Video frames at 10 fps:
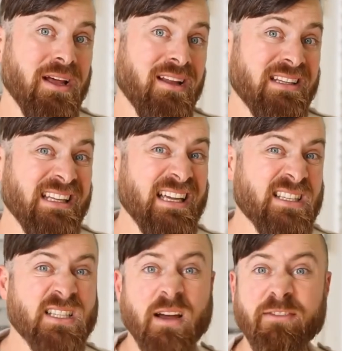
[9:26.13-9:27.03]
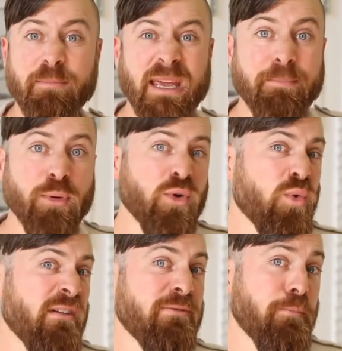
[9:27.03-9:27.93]
a list of people who
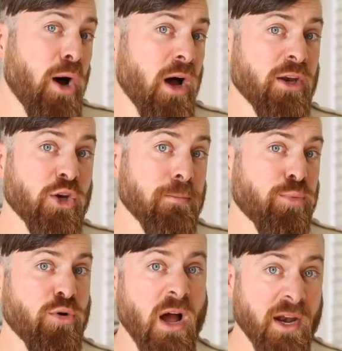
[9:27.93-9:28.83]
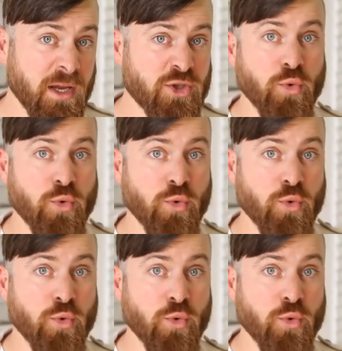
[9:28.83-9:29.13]
have bought your product,